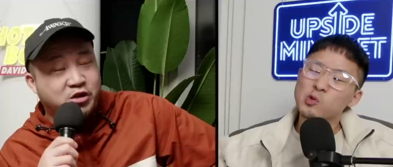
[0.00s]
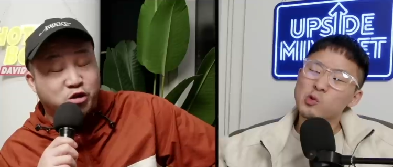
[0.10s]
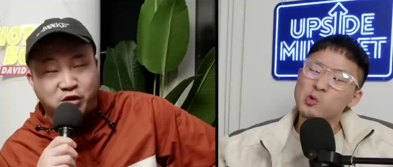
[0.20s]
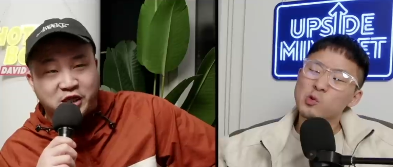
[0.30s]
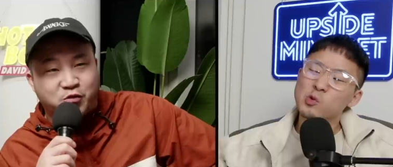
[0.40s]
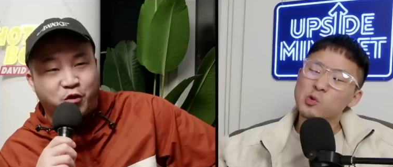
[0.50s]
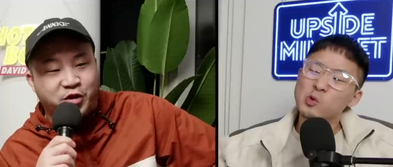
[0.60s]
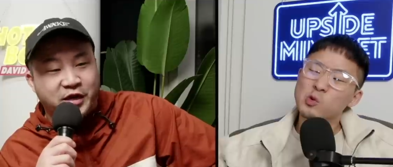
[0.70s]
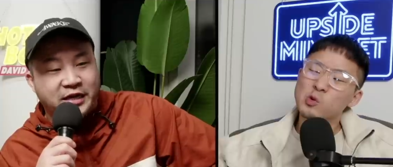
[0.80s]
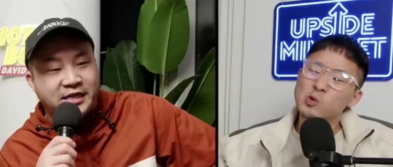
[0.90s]

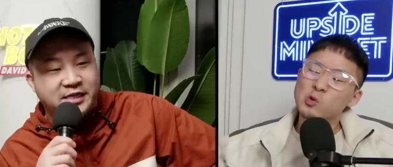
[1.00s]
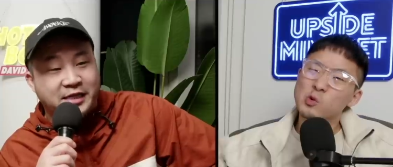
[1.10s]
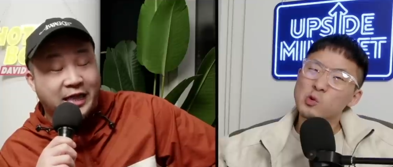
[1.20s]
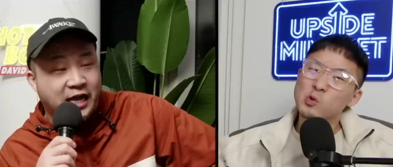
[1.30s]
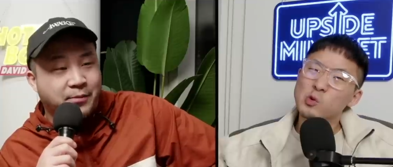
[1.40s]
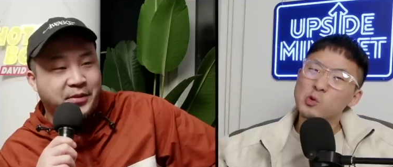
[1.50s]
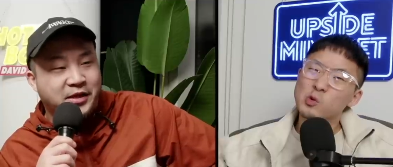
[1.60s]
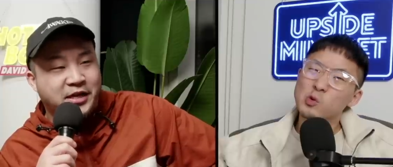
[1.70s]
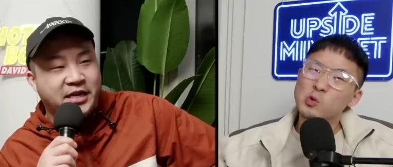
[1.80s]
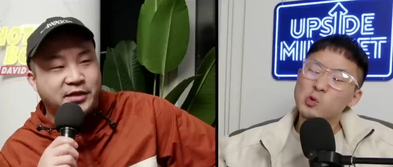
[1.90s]
Speaker 1: trustworthiness,
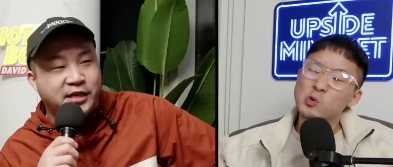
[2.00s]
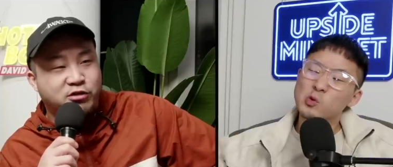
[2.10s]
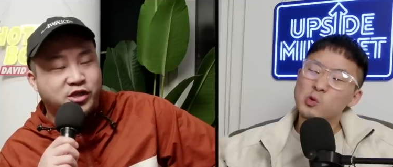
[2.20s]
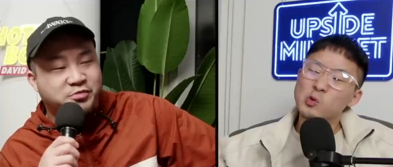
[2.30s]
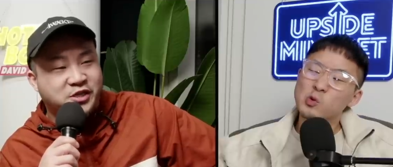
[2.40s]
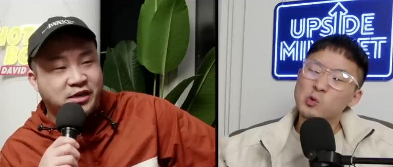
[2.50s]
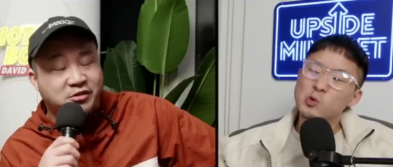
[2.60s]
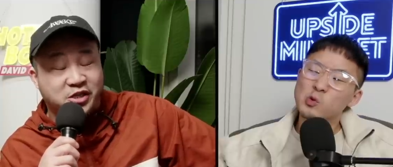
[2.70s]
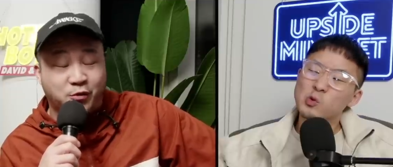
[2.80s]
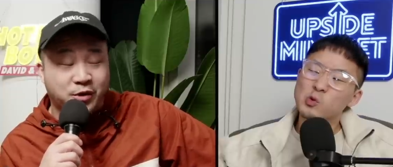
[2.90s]
likability, and leadership
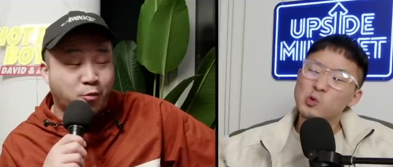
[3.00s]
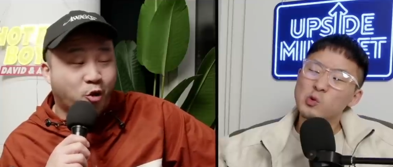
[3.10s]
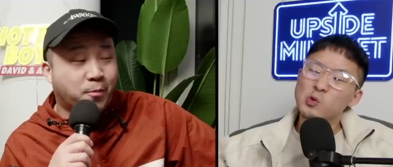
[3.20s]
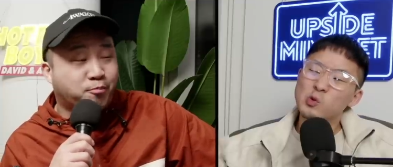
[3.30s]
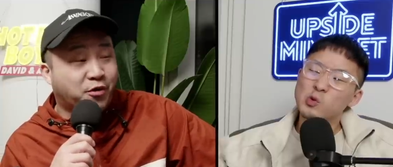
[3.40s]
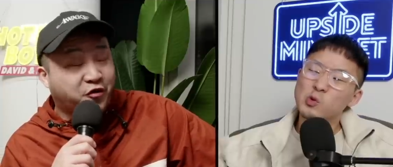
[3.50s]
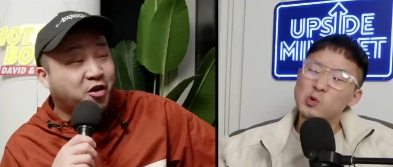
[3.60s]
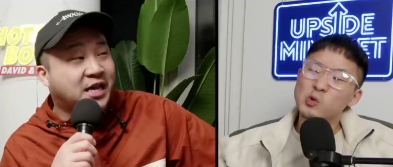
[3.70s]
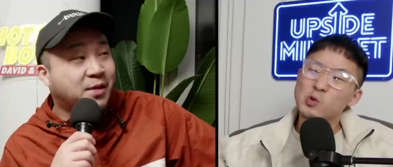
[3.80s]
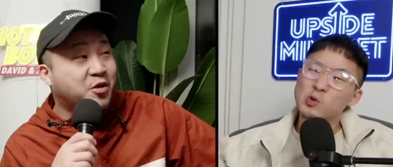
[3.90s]
skills, so we'd more prefer
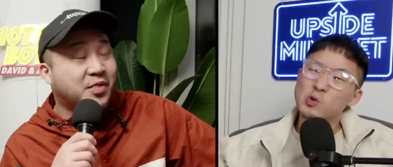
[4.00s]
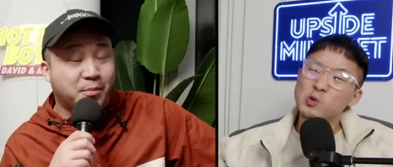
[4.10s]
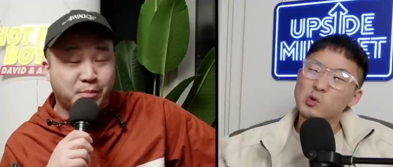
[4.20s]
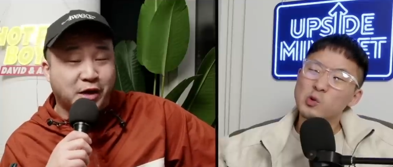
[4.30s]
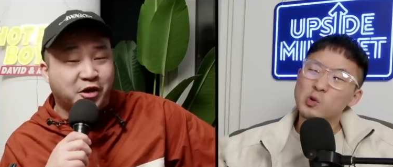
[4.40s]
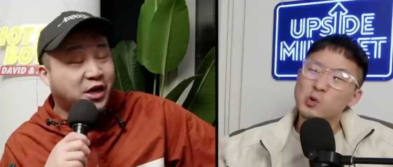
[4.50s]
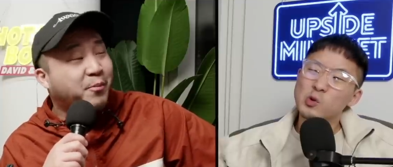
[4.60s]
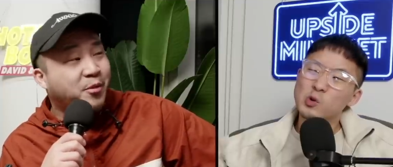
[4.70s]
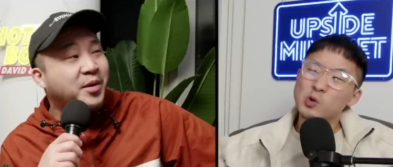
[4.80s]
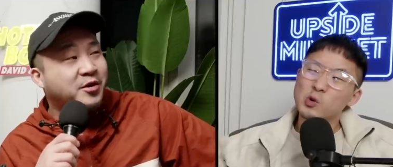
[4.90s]
to keep you in the middle and
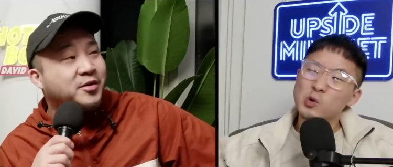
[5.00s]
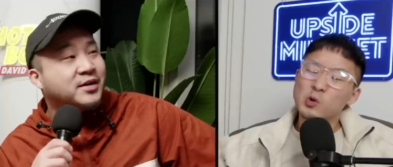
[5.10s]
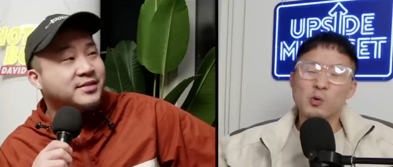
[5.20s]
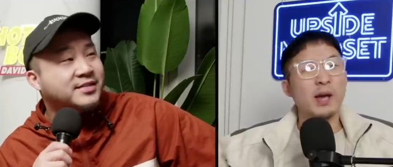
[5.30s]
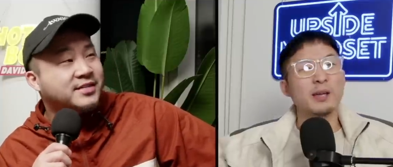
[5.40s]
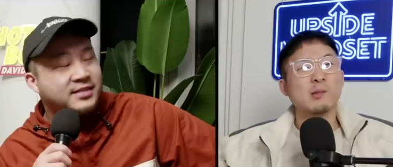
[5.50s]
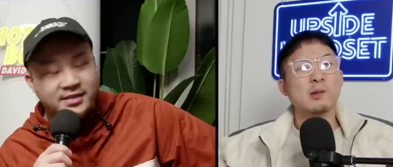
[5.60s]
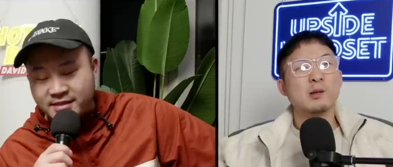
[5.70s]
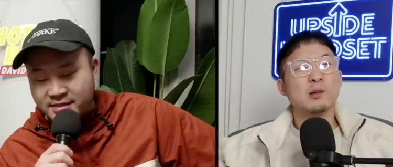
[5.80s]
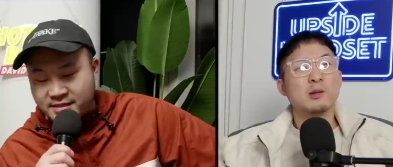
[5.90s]
upper middle.
Speaker 2: Wait,
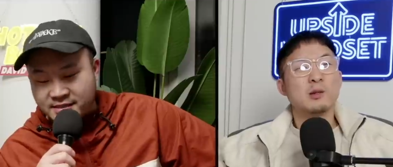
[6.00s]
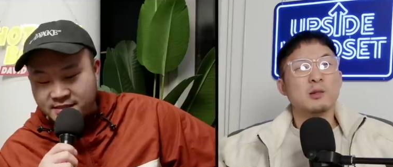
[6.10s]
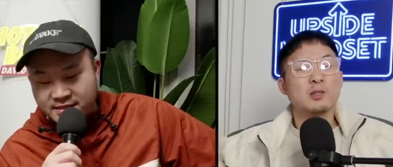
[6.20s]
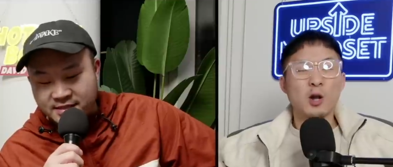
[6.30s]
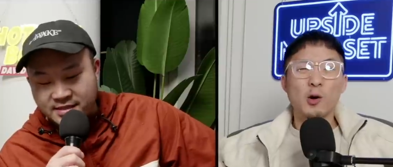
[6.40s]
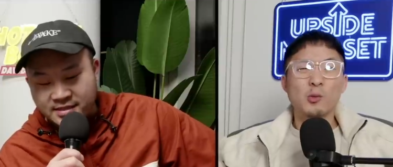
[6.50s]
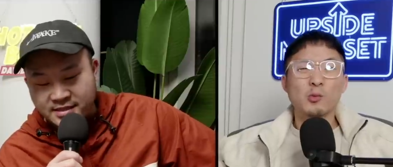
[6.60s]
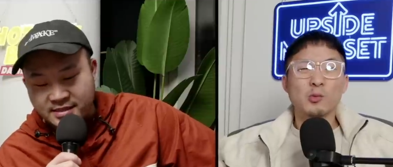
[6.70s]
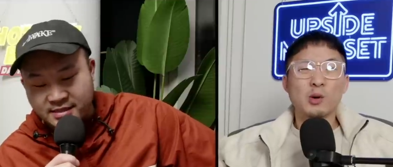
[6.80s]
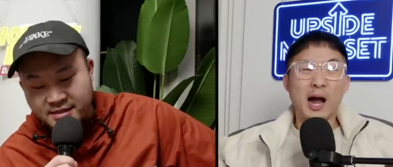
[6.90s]

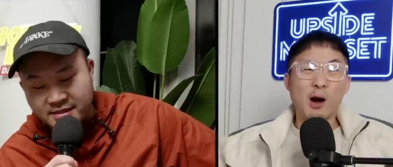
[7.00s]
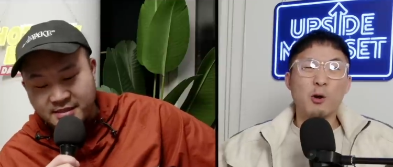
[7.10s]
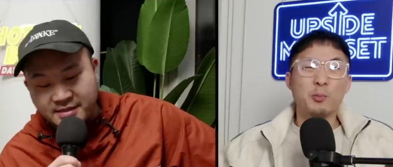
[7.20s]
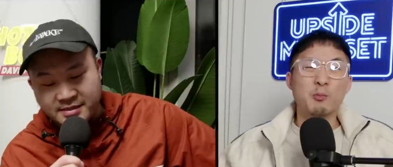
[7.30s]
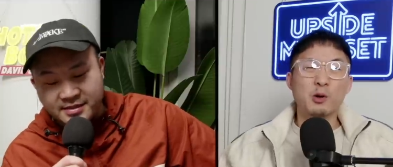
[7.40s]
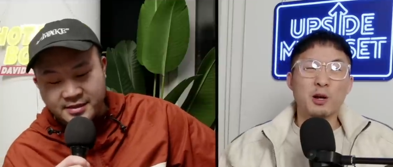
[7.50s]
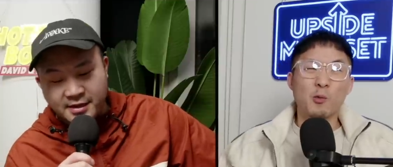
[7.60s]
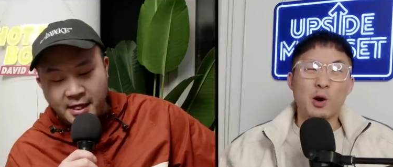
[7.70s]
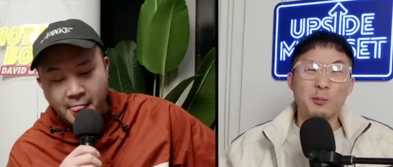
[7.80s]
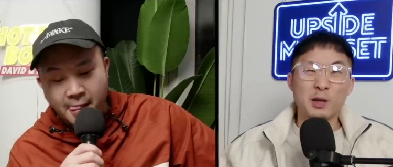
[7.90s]
so how are people going to
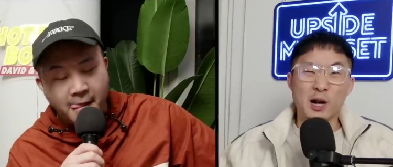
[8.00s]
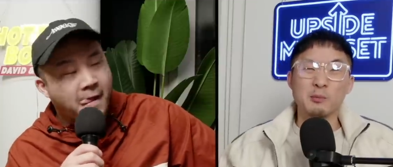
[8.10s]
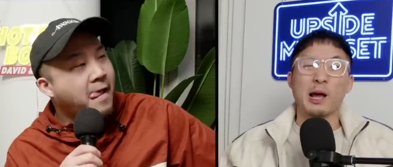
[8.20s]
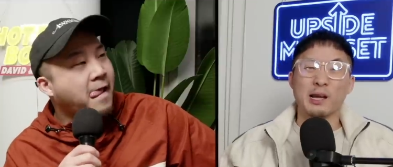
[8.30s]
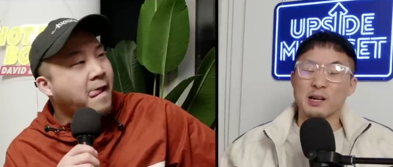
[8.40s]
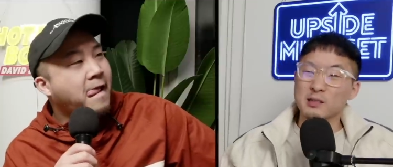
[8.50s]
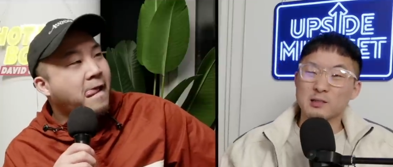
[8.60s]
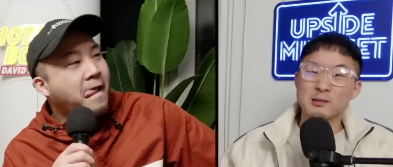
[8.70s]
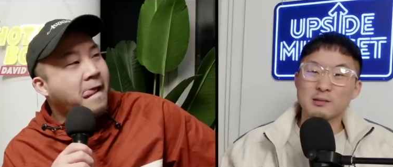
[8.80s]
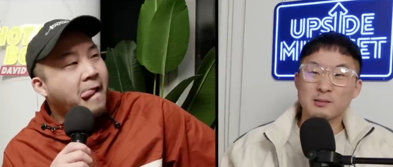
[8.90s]
want to become like
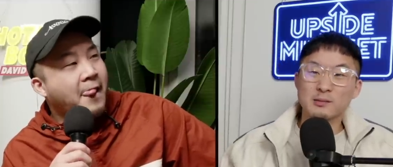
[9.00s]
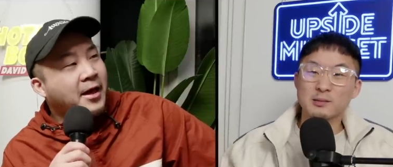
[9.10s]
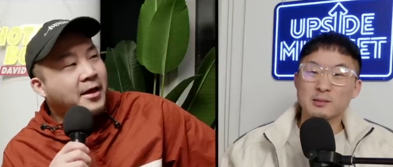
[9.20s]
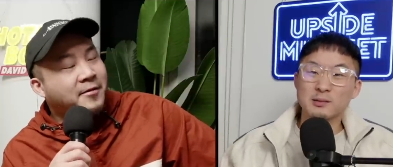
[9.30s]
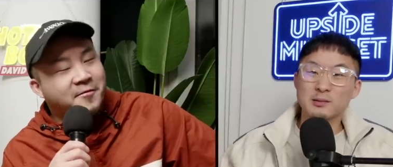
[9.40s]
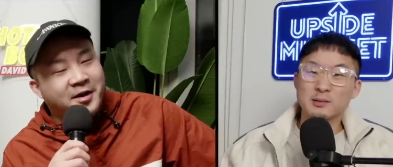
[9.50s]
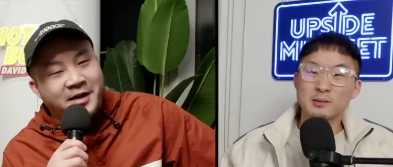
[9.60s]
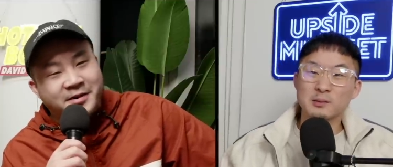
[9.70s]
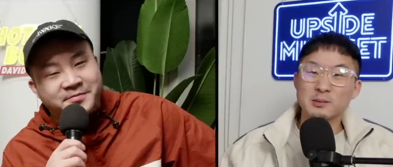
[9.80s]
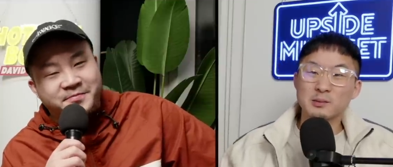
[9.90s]
us?
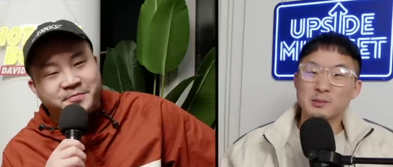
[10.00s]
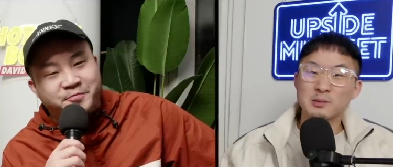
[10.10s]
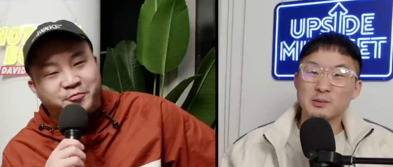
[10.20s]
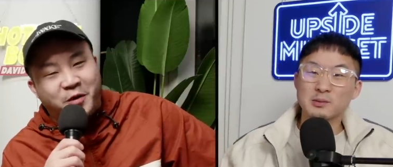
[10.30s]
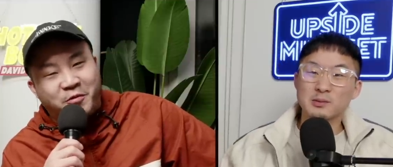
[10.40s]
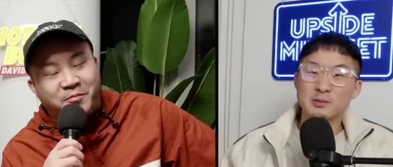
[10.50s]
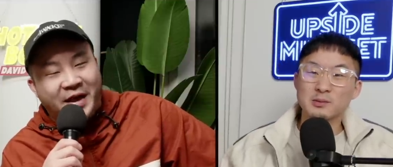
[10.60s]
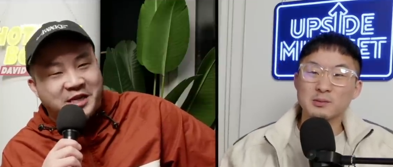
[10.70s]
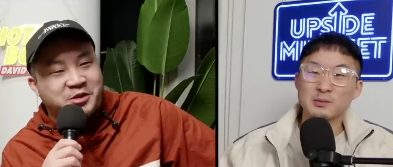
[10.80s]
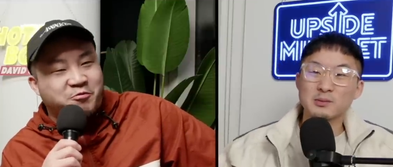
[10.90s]
Well, what we
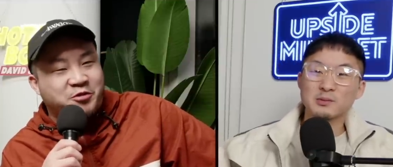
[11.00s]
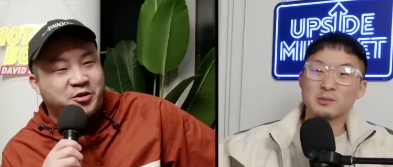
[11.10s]
meant is we,